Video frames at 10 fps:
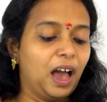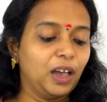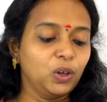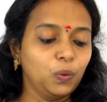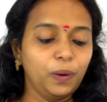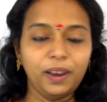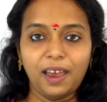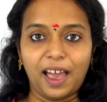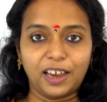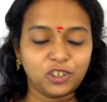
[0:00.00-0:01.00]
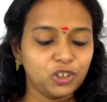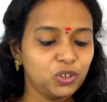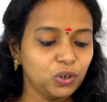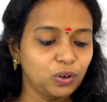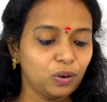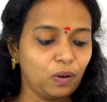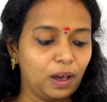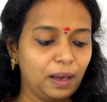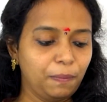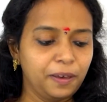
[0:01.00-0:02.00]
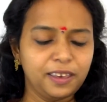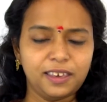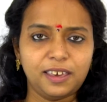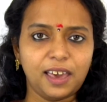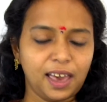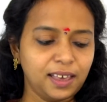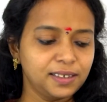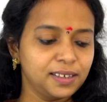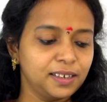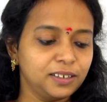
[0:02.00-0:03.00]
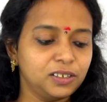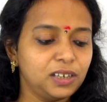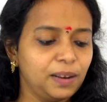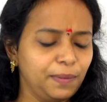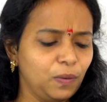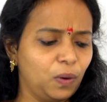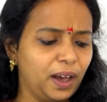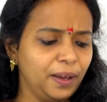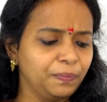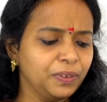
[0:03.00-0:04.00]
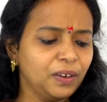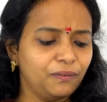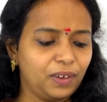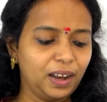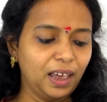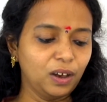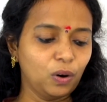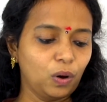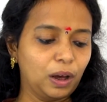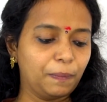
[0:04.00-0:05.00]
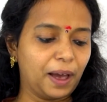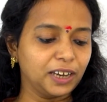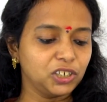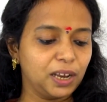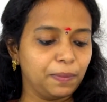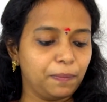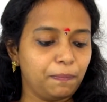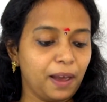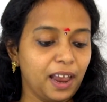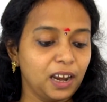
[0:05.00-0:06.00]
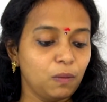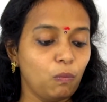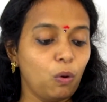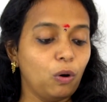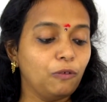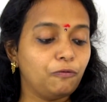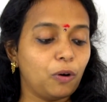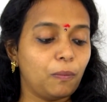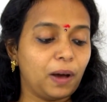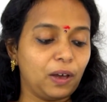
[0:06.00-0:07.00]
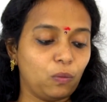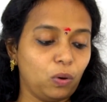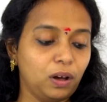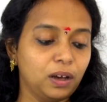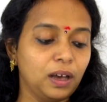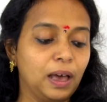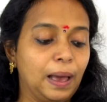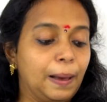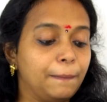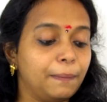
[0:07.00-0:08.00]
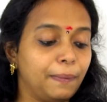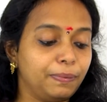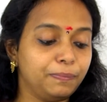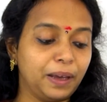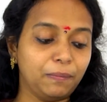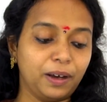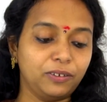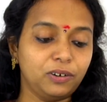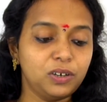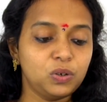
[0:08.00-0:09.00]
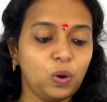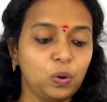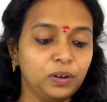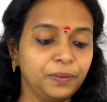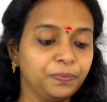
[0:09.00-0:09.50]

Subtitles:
Are you very anxious to grow up? Yes. Tell me why. When I grow up, I shall be paid more for my work. My mother is old.